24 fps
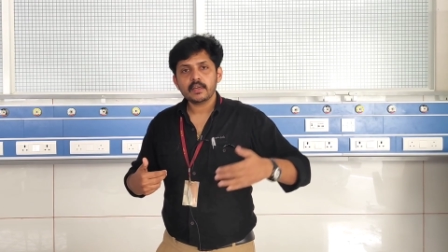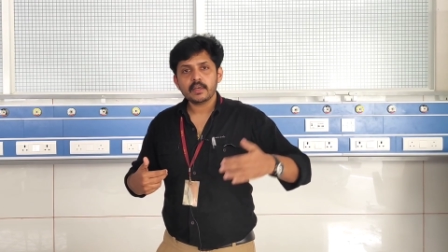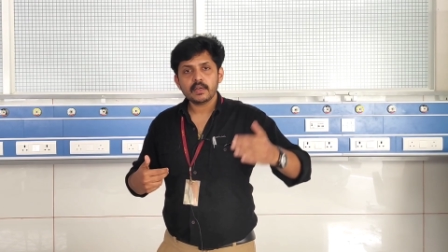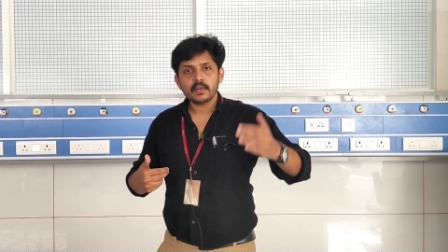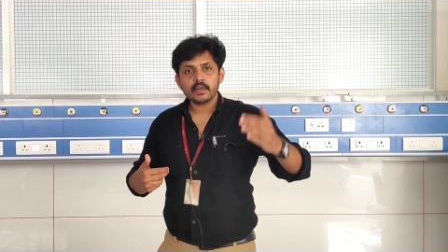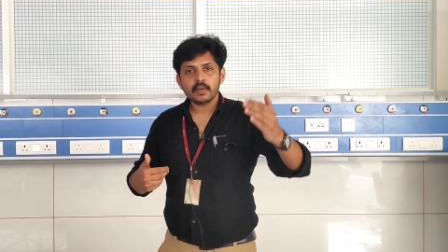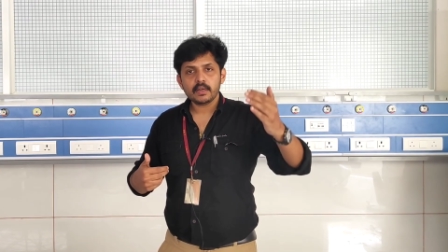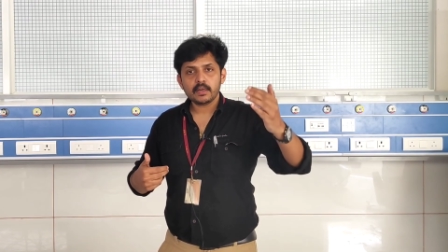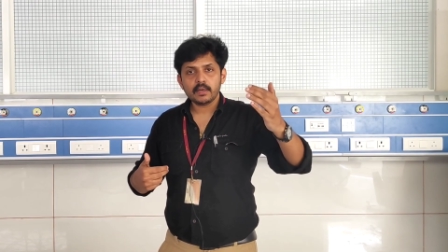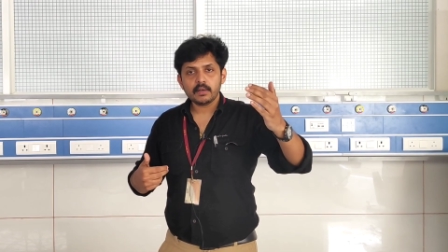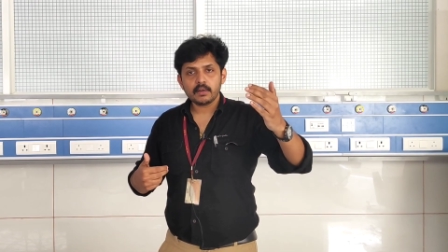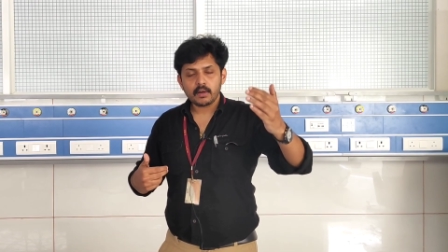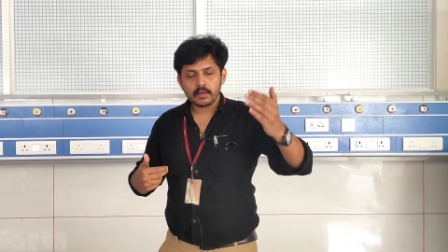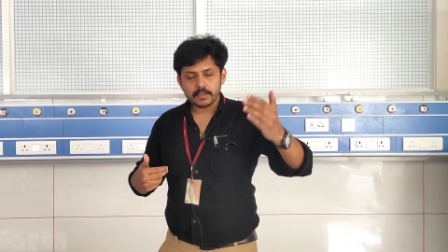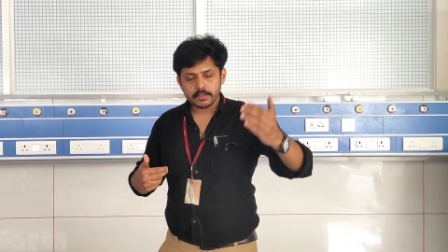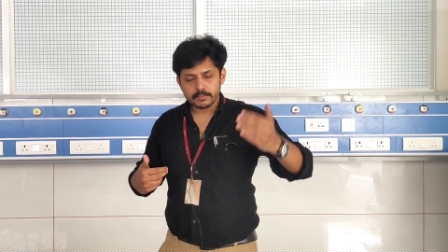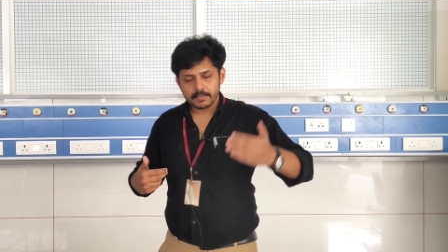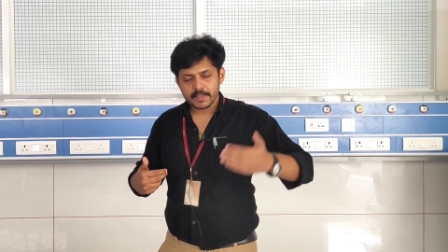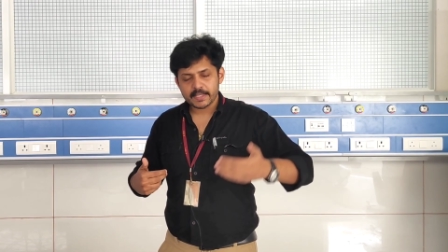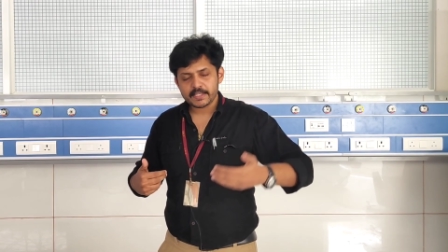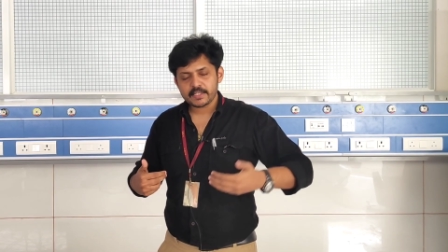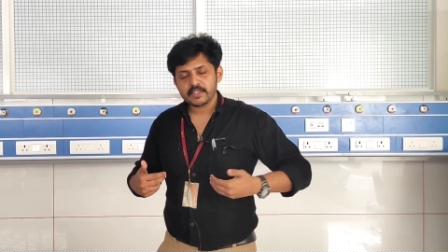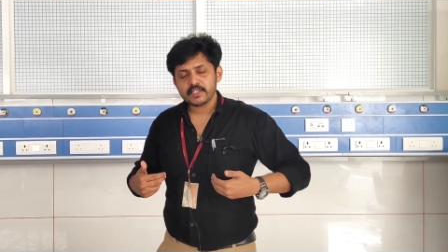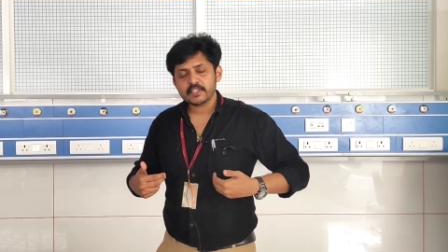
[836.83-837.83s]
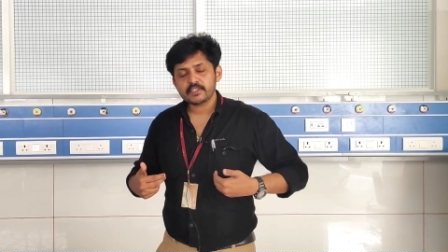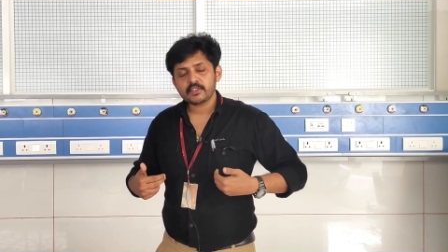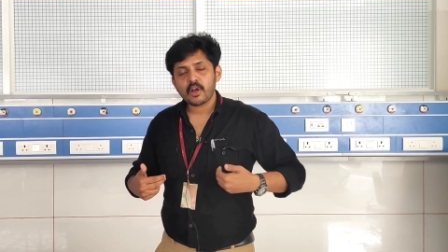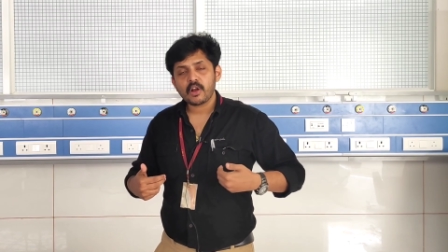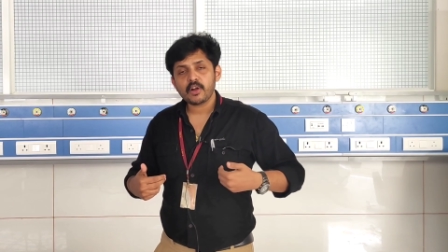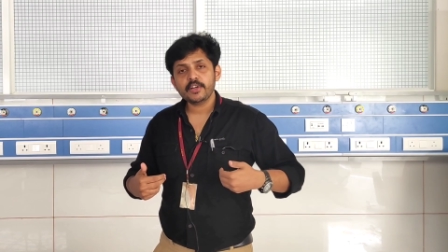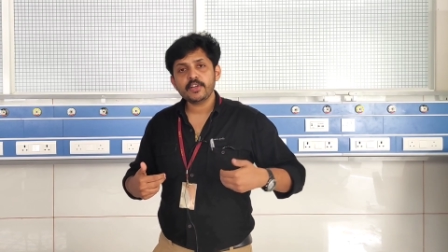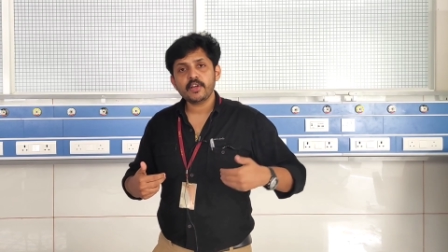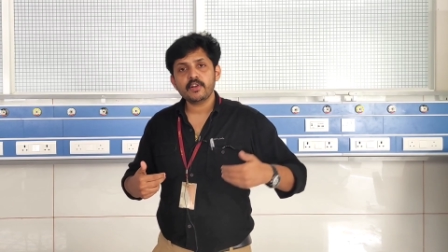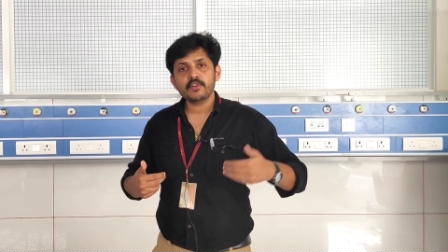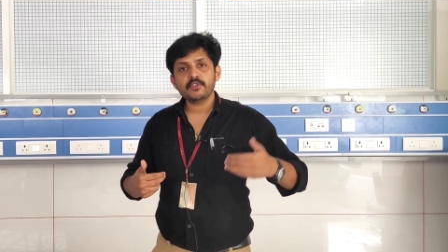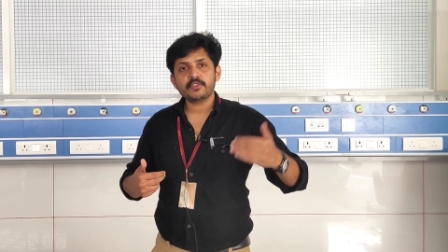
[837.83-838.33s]
uh, patient is
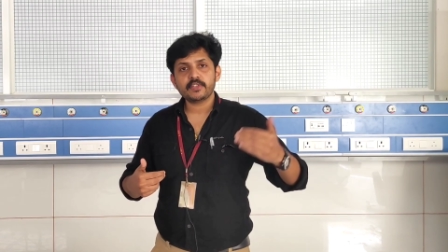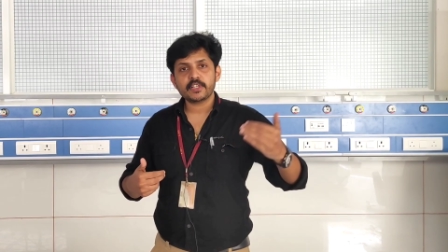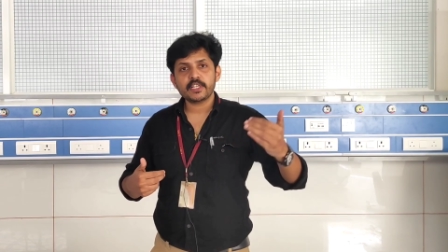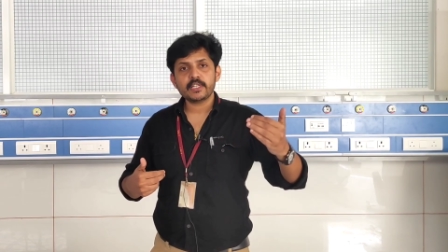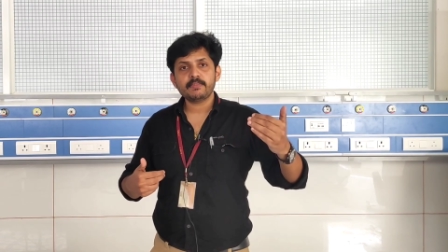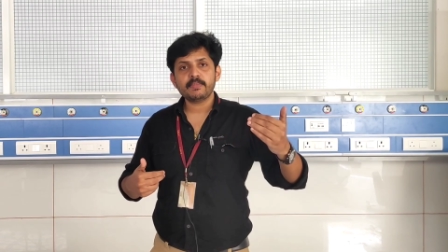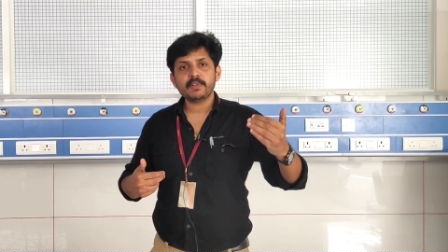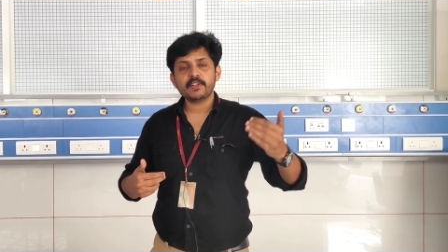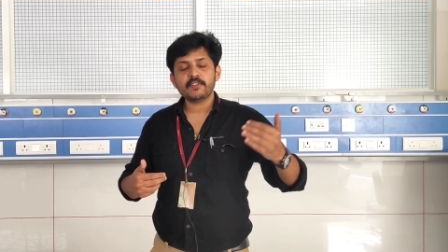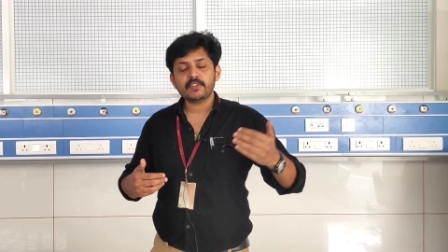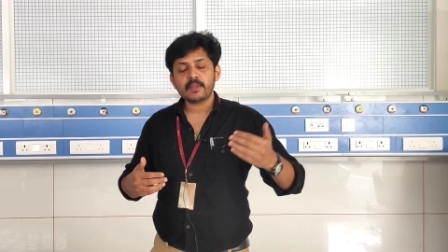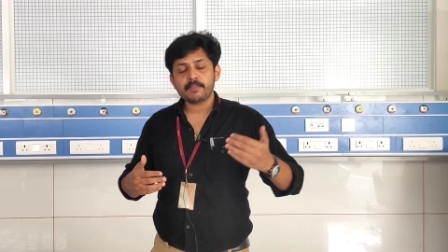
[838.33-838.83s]
already on treatment,